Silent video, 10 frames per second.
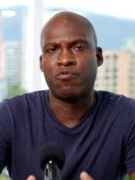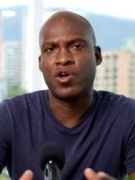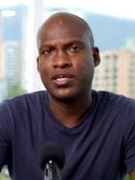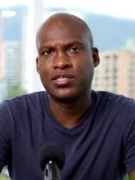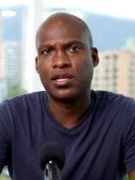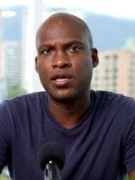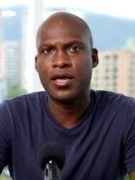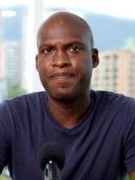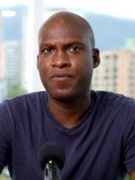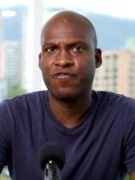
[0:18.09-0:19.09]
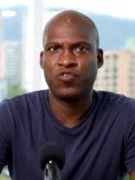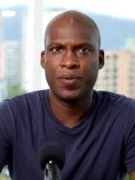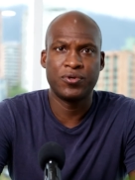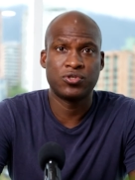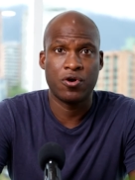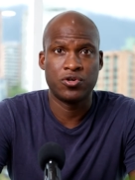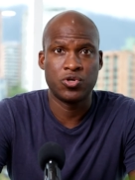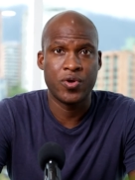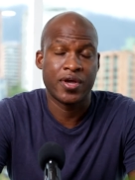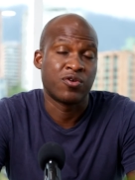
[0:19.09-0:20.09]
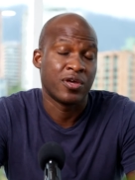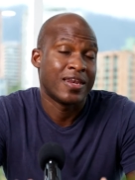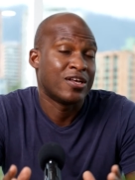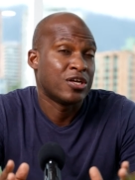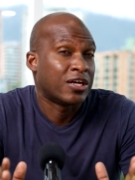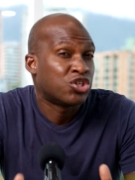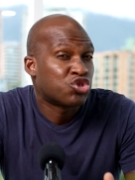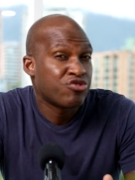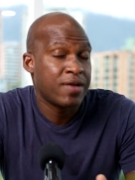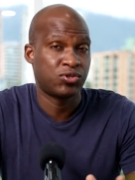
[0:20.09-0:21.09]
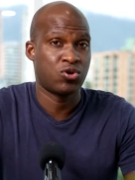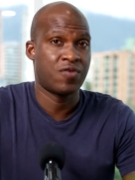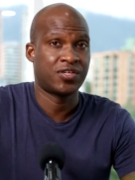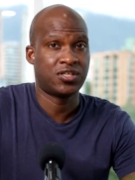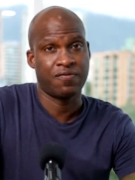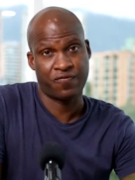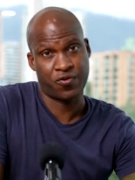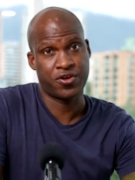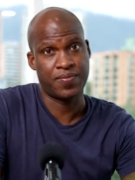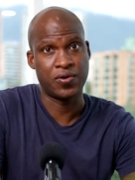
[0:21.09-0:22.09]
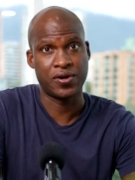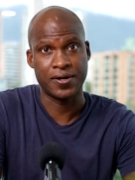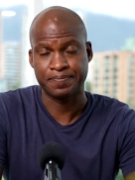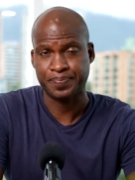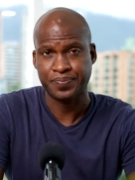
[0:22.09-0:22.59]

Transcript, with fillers: Realistically, flippers are doing an extreme service to the, for the community.